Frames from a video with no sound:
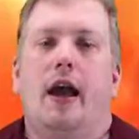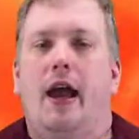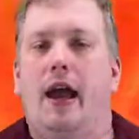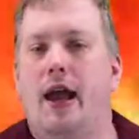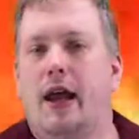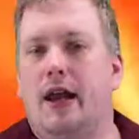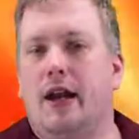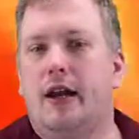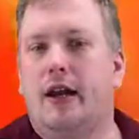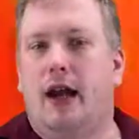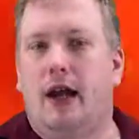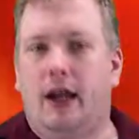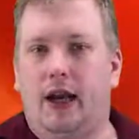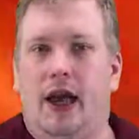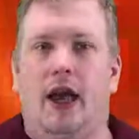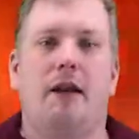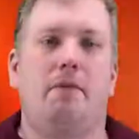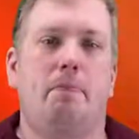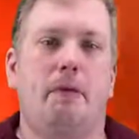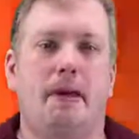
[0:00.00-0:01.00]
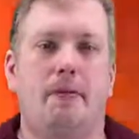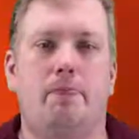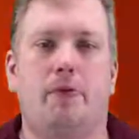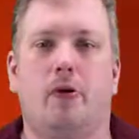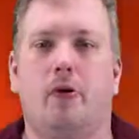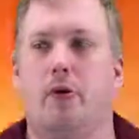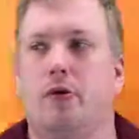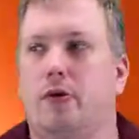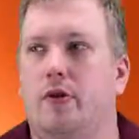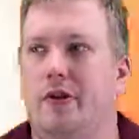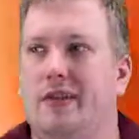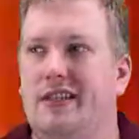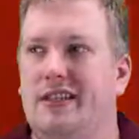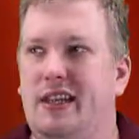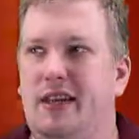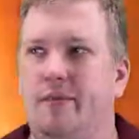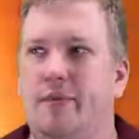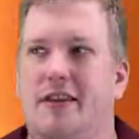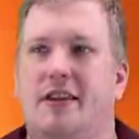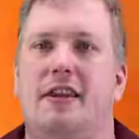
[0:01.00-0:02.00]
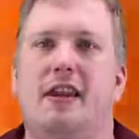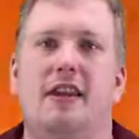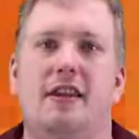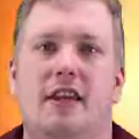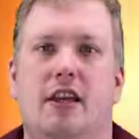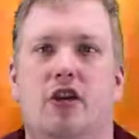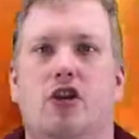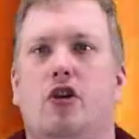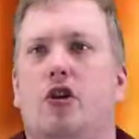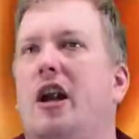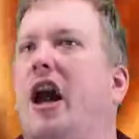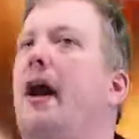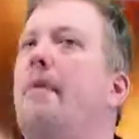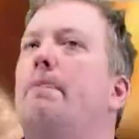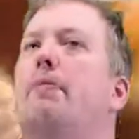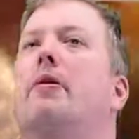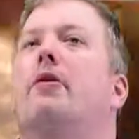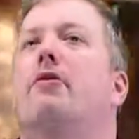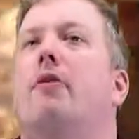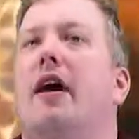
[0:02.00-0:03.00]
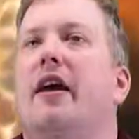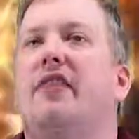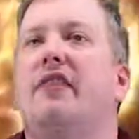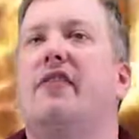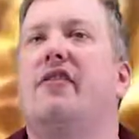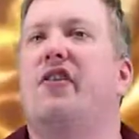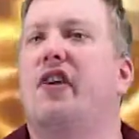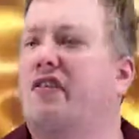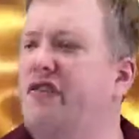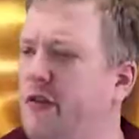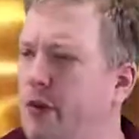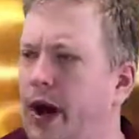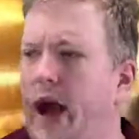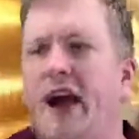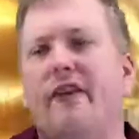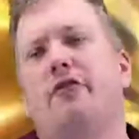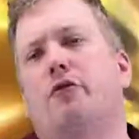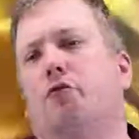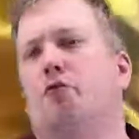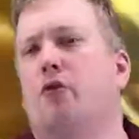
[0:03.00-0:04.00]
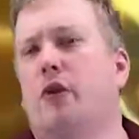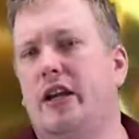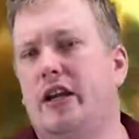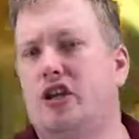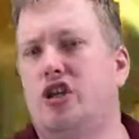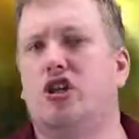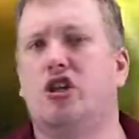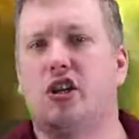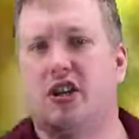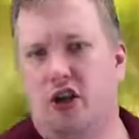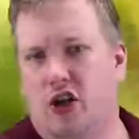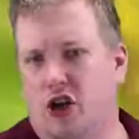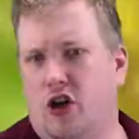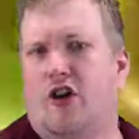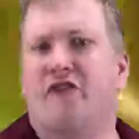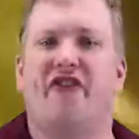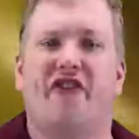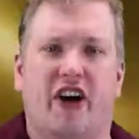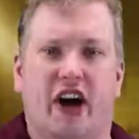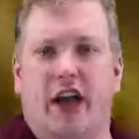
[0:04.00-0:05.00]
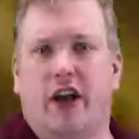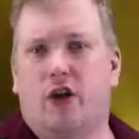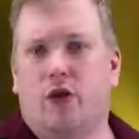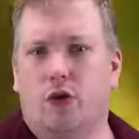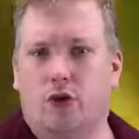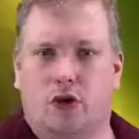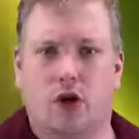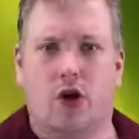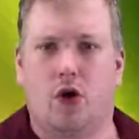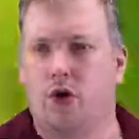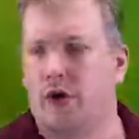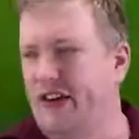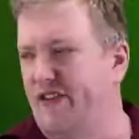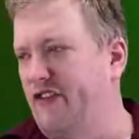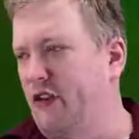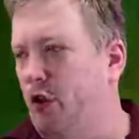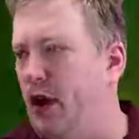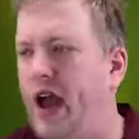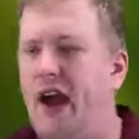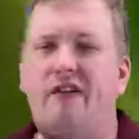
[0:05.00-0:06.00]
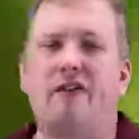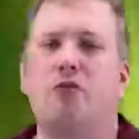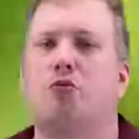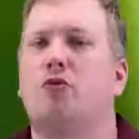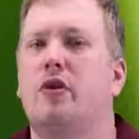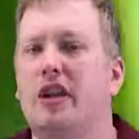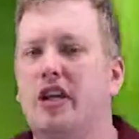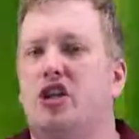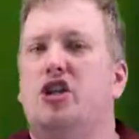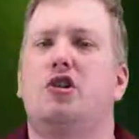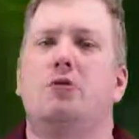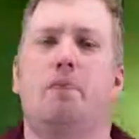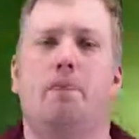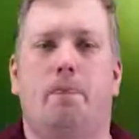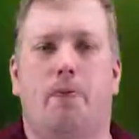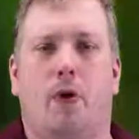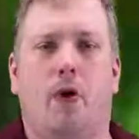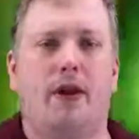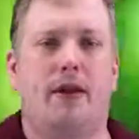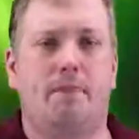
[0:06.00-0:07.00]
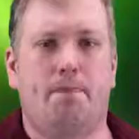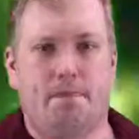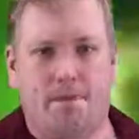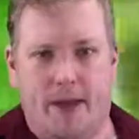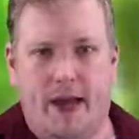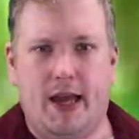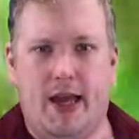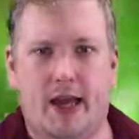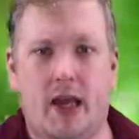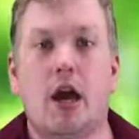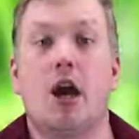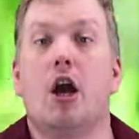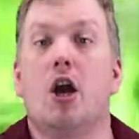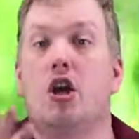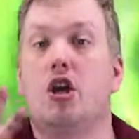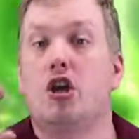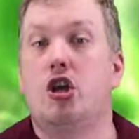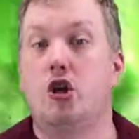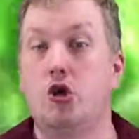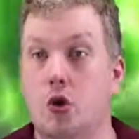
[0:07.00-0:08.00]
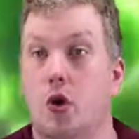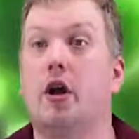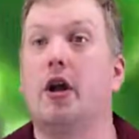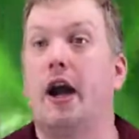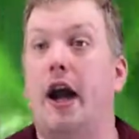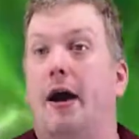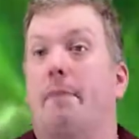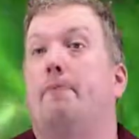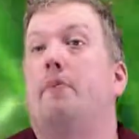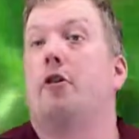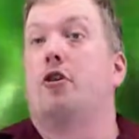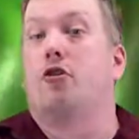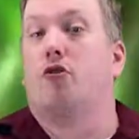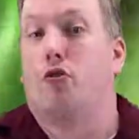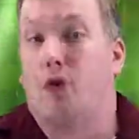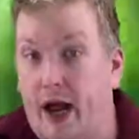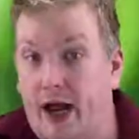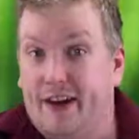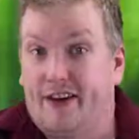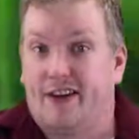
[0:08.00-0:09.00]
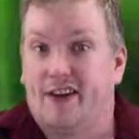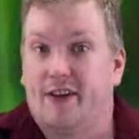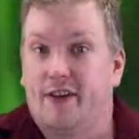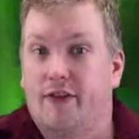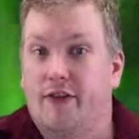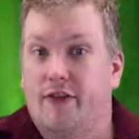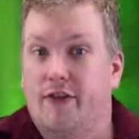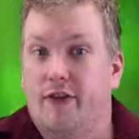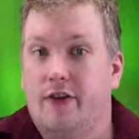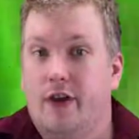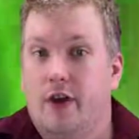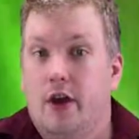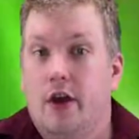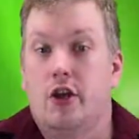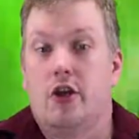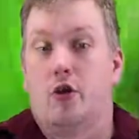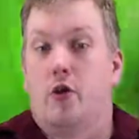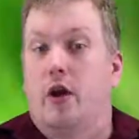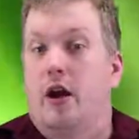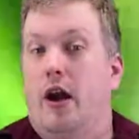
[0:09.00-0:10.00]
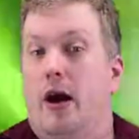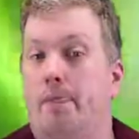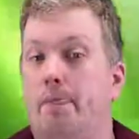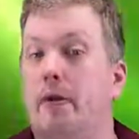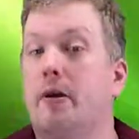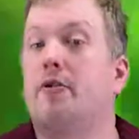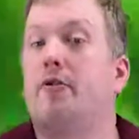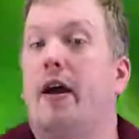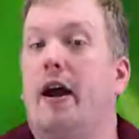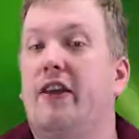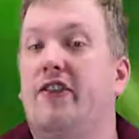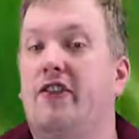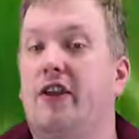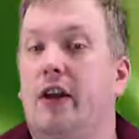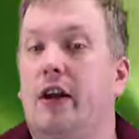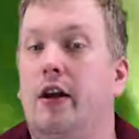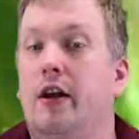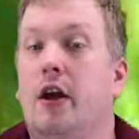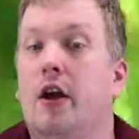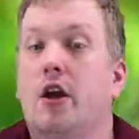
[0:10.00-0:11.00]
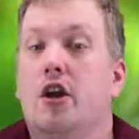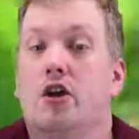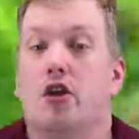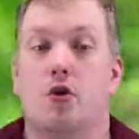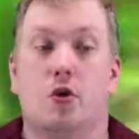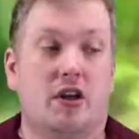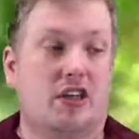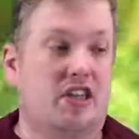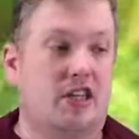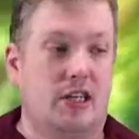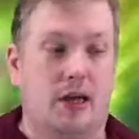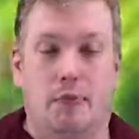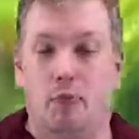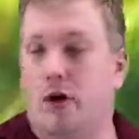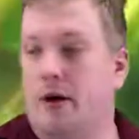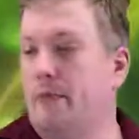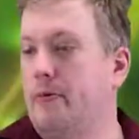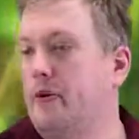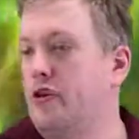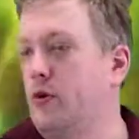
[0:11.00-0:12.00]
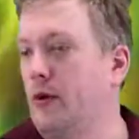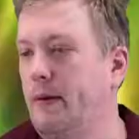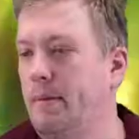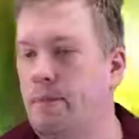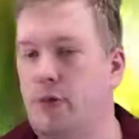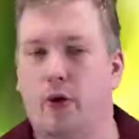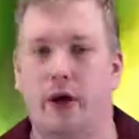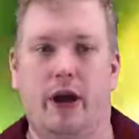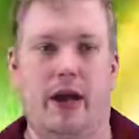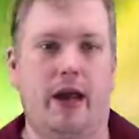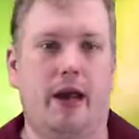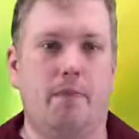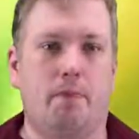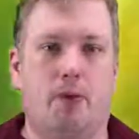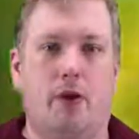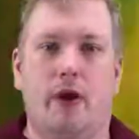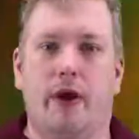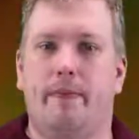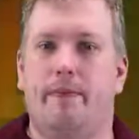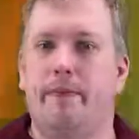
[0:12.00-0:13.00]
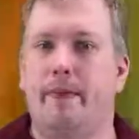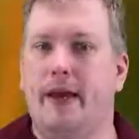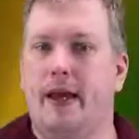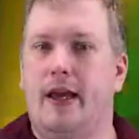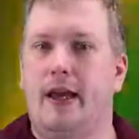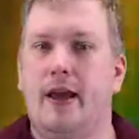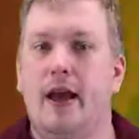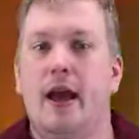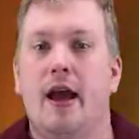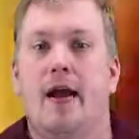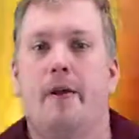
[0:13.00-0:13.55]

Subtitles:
And a lot of people seem to think that you're not progressive if you haven't reached your final goal. If you haven't reached point B, you are not progressive. You are not progressing. You are somewhere between point A and point B.